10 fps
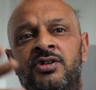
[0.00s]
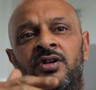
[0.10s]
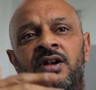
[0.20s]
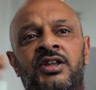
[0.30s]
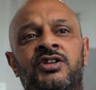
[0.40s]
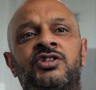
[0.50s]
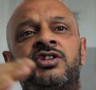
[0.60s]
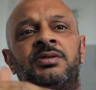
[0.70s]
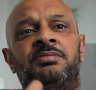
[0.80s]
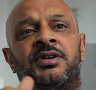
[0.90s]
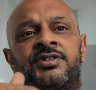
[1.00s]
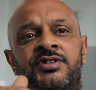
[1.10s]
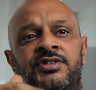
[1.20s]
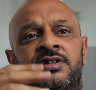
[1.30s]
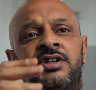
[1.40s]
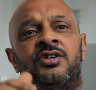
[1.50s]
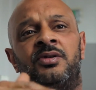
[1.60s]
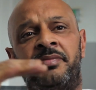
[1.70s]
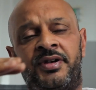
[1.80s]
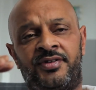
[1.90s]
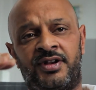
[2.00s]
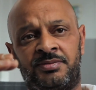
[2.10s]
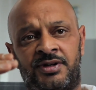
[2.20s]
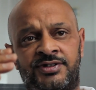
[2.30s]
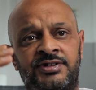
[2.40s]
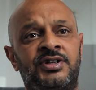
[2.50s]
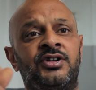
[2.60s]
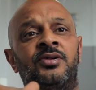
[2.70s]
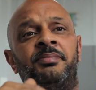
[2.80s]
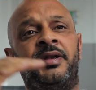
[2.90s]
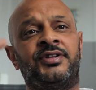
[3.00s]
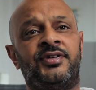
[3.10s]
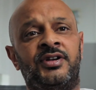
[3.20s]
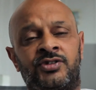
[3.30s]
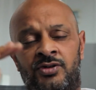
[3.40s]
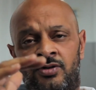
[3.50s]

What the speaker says: got like your cheap mattress, and then you got mid-range mattress, and you got better end. So